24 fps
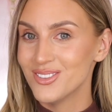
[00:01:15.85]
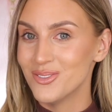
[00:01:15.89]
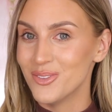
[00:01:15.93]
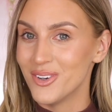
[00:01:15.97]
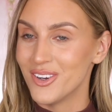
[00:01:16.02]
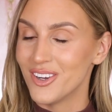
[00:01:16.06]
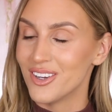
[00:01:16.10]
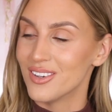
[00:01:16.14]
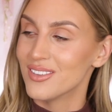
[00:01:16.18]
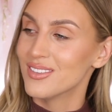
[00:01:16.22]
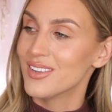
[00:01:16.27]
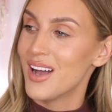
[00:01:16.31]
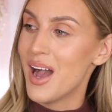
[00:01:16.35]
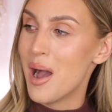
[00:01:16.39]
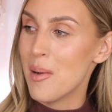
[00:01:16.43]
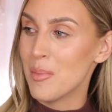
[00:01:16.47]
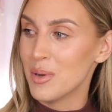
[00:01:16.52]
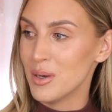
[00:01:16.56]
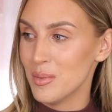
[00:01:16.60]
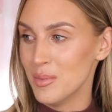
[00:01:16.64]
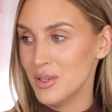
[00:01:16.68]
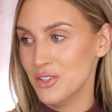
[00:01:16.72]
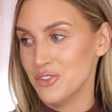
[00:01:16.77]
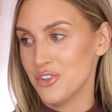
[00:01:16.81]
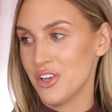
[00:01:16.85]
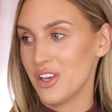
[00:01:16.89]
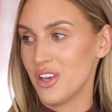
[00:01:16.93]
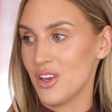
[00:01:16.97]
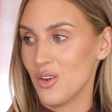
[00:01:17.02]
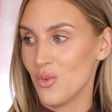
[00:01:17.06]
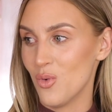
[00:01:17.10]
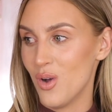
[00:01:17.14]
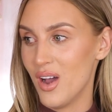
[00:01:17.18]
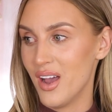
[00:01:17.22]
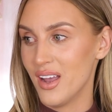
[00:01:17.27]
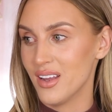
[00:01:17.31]
Well, I'm gonna be
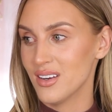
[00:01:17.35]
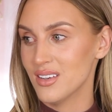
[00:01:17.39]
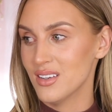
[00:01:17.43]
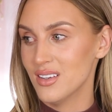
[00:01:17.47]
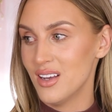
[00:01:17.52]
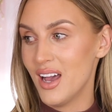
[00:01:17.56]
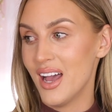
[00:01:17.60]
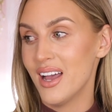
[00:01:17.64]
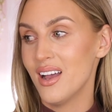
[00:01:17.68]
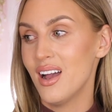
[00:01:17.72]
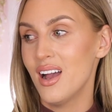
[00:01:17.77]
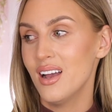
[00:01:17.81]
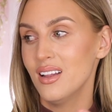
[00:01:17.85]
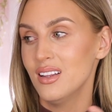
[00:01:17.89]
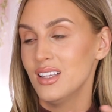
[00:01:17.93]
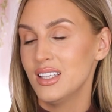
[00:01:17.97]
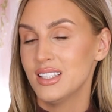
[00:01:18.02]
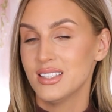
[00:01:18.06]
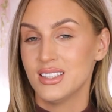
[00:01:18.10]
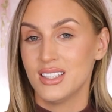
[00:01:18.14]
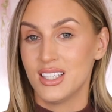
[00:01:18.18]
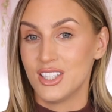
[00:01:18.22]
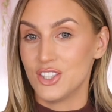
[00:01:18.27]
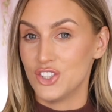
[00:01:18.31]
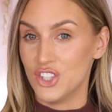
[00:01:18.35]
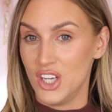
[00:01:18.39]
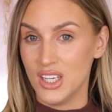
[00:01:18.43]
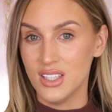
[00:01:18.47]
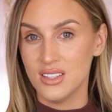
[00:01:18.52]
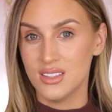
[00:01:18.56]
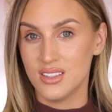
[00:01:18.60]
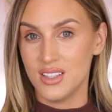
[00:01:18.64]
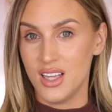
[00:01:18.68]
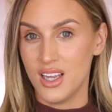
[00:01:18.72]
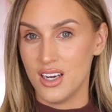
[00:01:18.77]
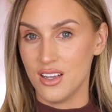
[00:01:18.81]
drinking wine. I highly
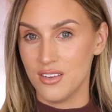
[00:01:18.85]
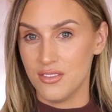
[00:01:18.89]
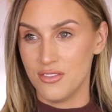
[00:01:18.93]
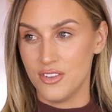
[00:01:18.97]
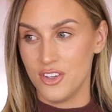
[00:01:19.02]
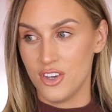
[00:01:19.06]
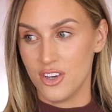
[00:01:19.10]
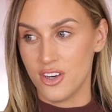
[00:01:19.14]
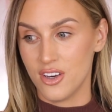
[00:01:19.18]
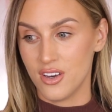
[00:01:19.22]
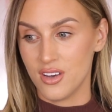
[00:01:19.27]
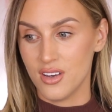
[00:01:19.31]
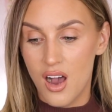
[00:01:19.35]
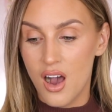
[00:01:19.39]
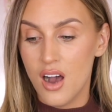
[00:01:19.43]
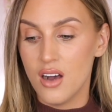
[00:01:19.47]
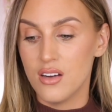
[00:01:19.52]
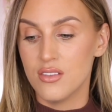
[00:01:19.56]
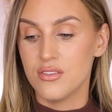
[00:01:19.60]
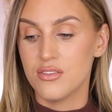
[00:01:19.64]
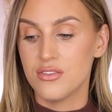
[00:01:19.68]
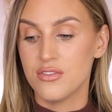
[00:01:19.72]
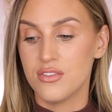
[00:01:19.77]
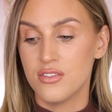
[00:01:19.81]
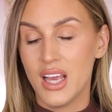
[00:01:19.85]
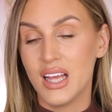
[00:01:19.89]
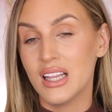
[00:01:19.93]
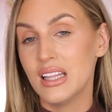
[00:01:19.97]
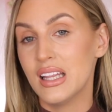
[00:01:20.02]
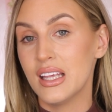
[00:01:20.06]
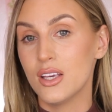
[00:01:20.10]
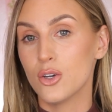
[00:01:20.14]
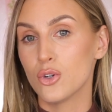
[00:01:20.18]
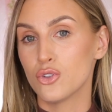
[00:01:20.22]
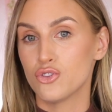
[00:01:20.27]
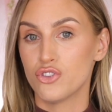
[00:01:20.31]
suggest that if you're of a
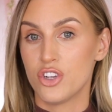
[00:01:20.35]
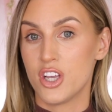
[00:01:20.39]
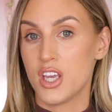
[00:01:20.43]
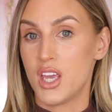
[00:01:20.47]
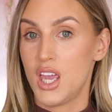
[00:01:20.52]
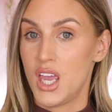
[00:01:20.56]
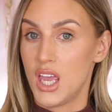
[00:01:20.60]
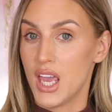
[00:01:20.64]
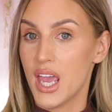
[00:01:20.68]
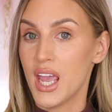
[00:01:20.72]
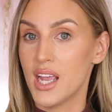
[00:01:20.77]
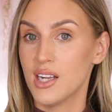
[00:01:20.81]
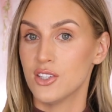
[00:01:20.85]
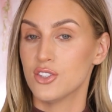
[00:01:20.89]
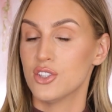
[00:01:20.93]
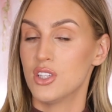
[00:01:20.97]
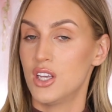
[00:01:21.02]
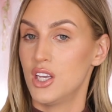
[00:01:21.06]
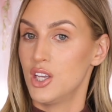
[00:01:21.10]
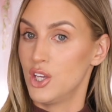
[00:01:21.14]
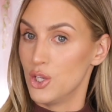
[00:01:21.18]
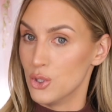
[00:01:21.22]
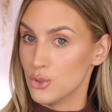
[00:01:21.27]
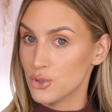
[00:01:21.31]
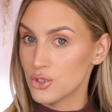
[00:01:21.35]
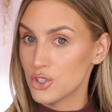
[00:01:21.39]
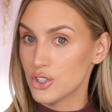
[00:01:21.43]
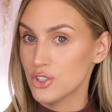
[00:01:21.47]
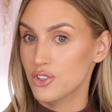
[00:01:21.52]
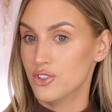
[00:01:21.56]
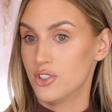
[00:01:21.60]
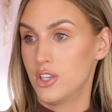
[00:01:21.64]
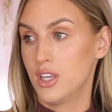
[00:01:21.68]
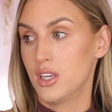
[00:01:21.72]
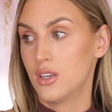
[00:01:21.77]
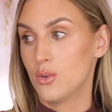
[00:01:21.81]
legal drinking age that you should
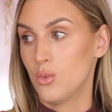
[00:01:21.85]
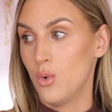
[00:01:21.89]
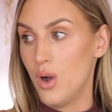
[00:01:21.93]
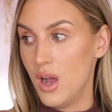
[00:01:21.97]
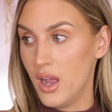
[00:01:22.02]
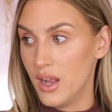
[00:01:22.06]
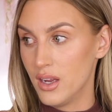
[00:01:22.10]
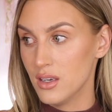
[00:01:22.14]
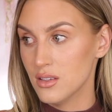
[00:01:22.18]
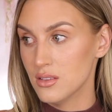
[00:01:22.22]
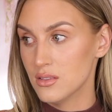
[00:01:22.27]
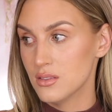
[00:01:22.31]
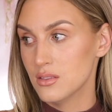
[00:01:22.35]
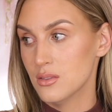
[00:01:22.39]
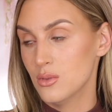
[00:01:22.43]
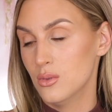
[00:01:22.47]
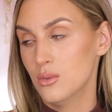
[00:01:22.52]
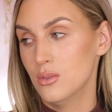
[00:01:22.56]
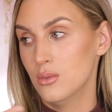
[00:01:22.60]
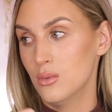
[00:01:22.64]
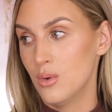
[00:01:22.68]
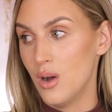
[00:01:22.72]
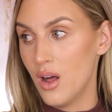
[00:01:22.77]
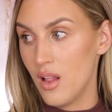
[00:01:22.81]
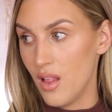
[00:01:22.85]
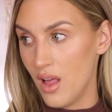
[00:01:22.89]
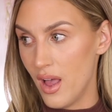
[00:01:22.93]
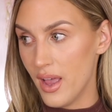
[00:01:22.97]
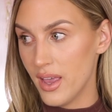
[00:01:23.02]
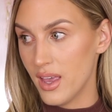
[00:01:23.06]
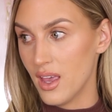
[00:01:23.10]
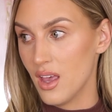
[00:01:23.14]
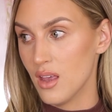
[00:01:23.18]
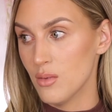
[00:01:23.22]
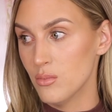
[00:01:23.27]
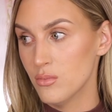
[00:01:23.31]
drink wine while I
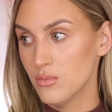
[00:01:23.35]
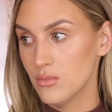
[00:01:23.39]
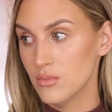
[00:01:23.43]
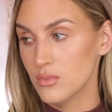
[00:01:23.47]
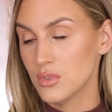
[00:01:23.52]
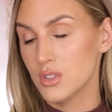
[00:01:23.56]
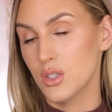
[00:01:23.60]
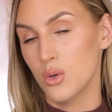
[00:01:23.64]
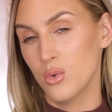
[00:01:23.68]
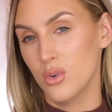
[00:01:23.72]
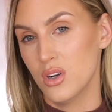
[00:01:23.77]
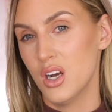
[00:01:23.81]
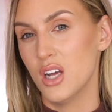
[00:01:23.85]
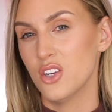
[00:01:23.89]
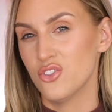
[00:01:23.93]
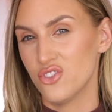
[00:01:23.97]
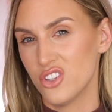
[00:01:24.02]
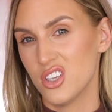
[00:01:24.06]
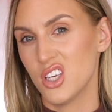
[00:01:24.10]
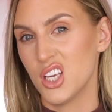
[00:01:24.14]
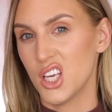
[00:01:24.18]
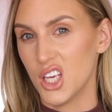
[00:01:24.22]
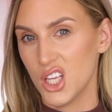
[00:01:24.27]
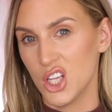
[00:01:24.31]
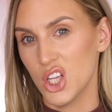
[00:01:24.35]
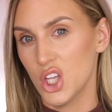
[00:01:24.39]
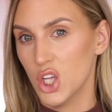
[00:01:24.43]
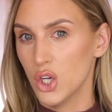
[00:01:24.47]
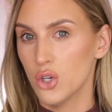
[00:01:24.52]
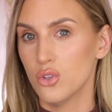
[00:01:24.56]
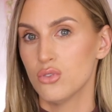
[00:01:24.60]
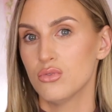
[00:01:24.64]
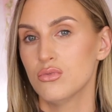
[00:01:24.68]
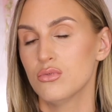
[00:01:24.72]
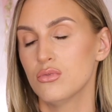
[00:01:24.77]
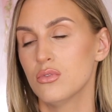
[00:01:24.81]
am, so we're not drinking
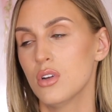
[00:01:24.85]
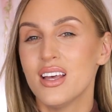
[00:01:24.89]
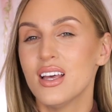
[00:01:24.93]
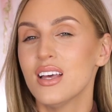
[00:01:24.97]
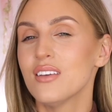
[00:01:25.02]
alone.